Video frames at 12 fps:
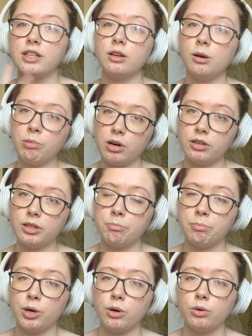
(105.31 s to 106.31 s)
It's all part of the
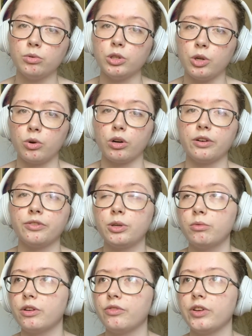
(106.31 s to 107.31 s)
Bo lore. If
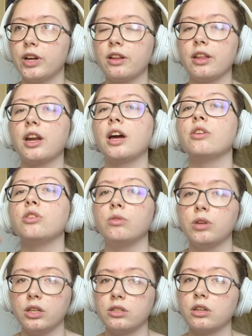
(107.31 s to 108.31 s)
you want to figure that out, you
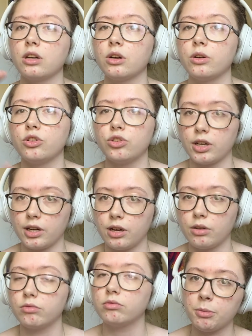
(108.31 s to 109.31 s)
need to go and check
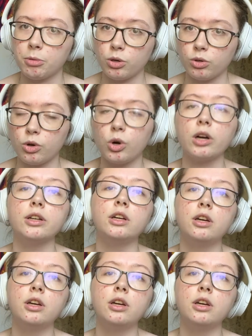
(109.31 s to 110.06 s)
out the Bo lore.